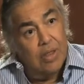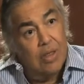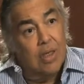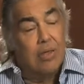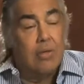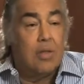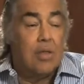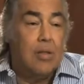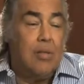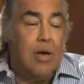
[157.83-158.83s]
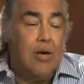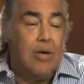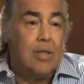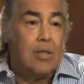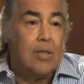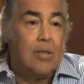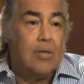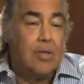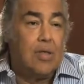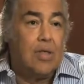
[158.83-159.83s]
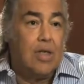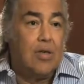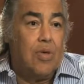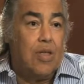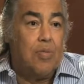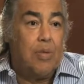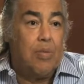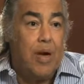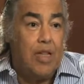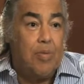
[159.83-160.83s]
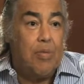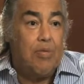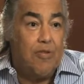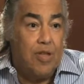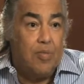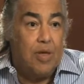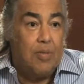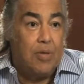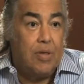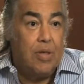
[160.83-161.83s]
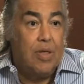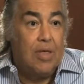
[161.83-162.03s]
You know, the American, you know, we the people, by the people, for the people.